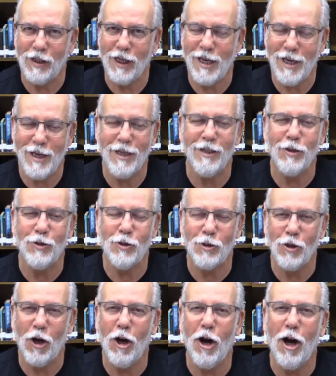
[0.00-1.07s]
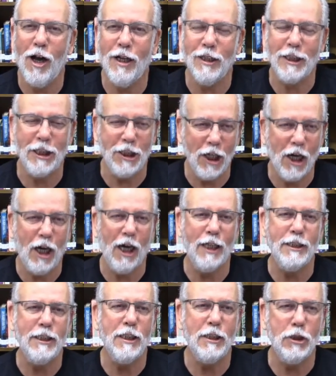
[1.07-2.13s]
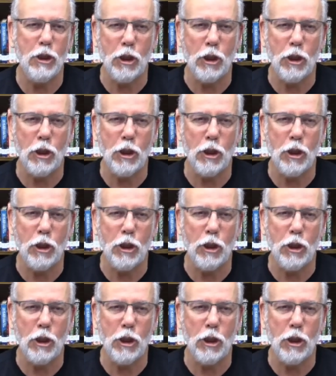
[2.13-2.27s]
He saw God